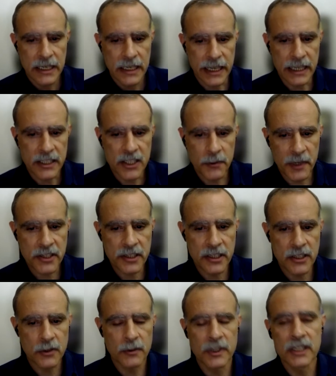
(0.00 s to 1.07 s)
gets switched
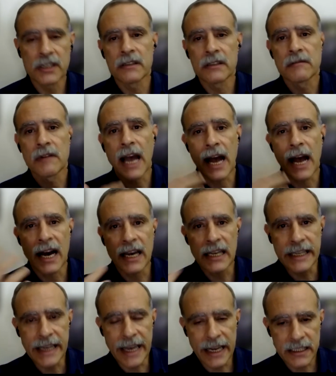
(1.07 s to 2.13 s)
into a
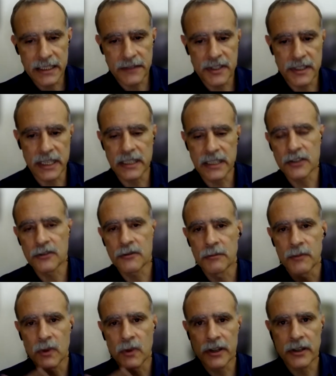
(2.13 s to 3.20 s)
highly active state, into a
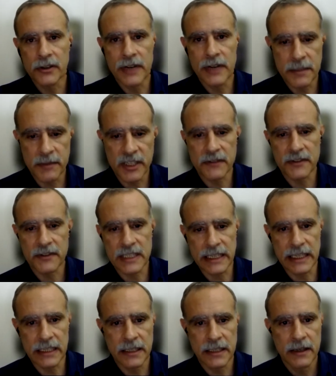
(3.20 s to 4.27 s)
more transmittive
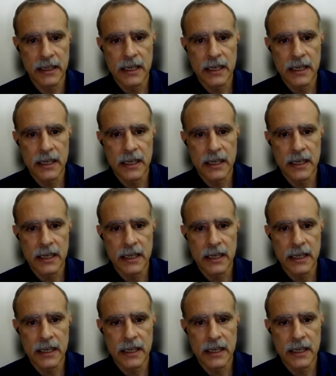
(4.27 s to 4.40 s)
state,